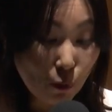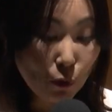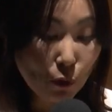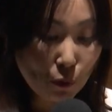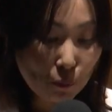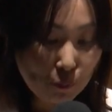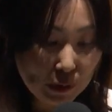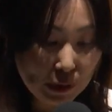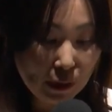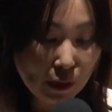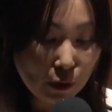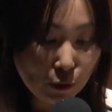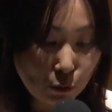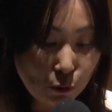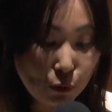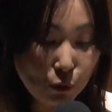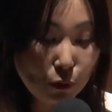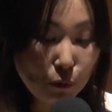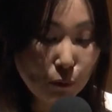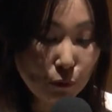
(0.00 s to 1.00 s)
After
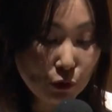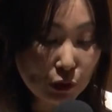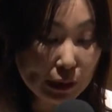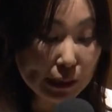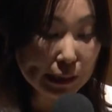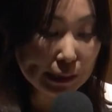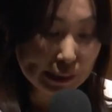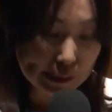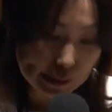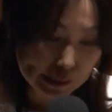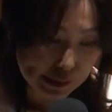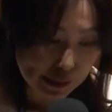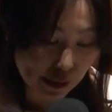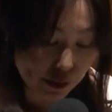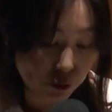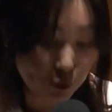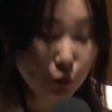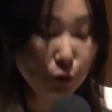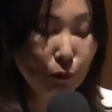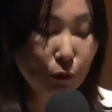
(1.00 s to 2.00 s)
this, in the foyer,
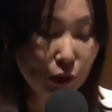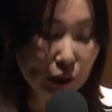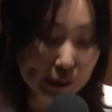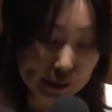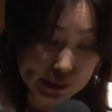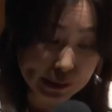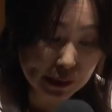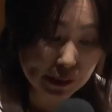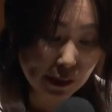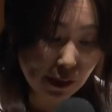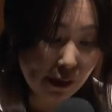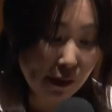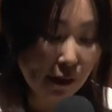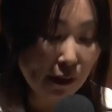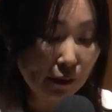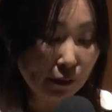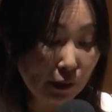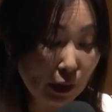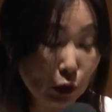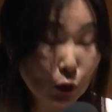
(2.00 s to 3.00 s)
which is
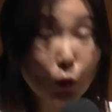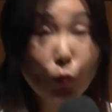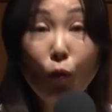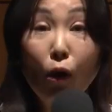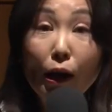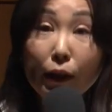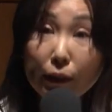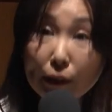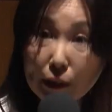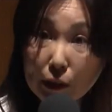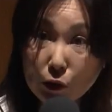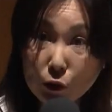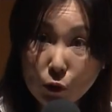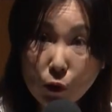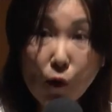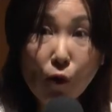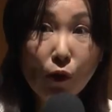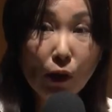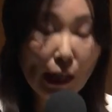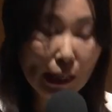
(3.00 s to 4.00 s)
located at the
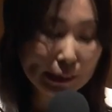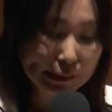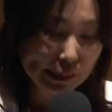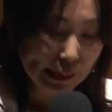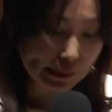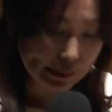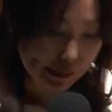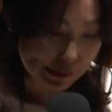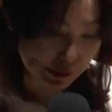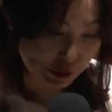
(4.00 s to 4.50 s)
entrance of this hall,